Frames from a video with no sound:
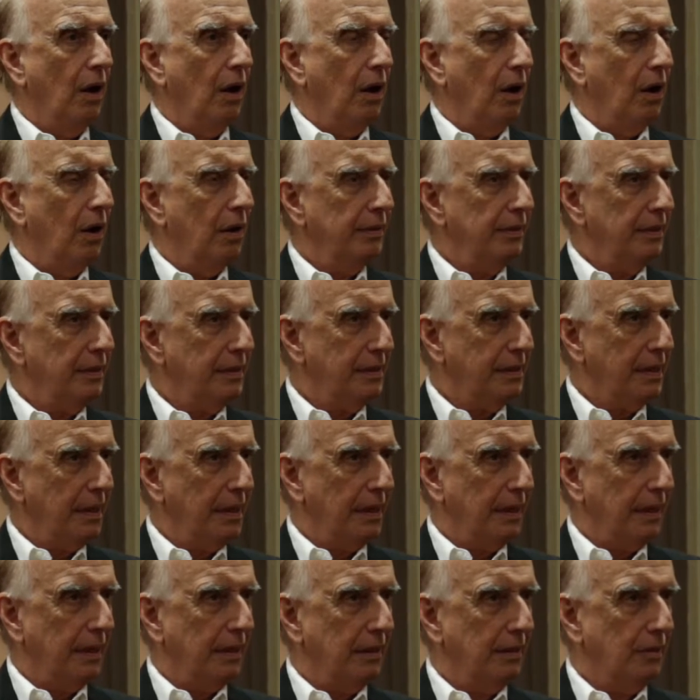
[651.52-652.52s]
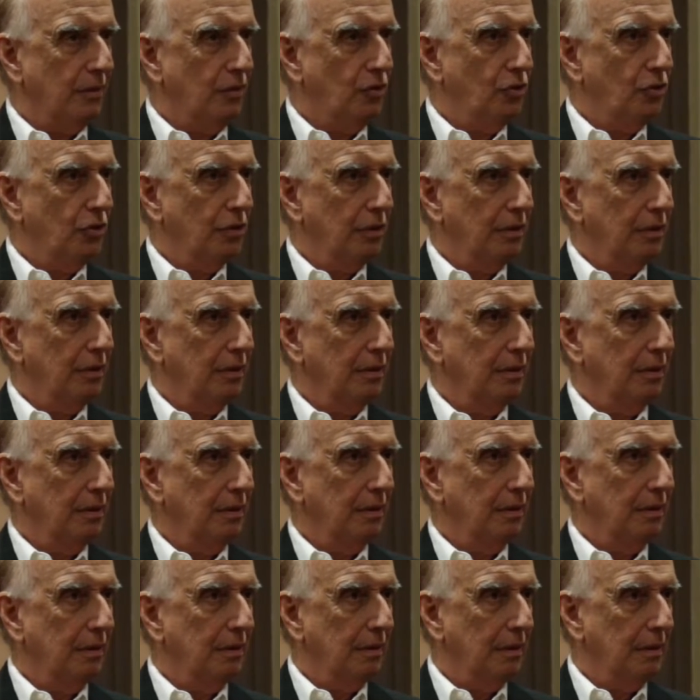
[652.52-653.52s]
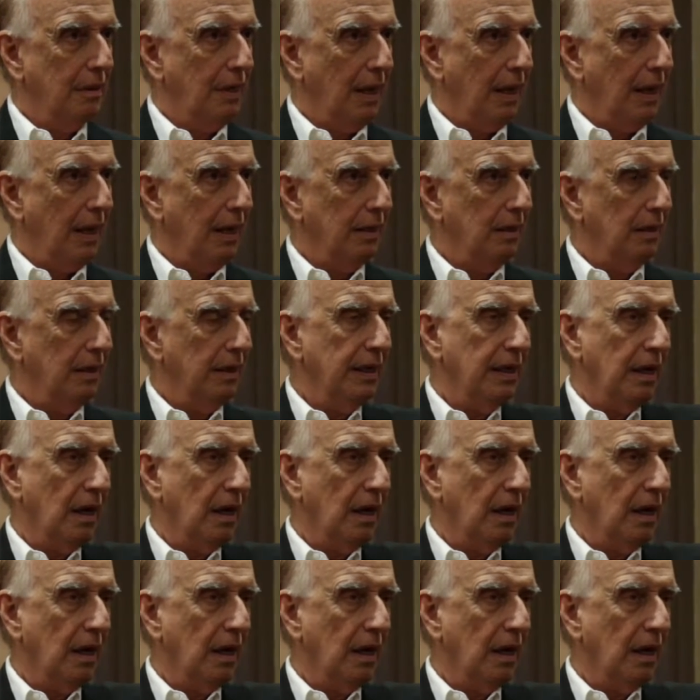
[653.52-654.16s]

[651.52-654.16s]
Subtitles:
On the stage, diagonally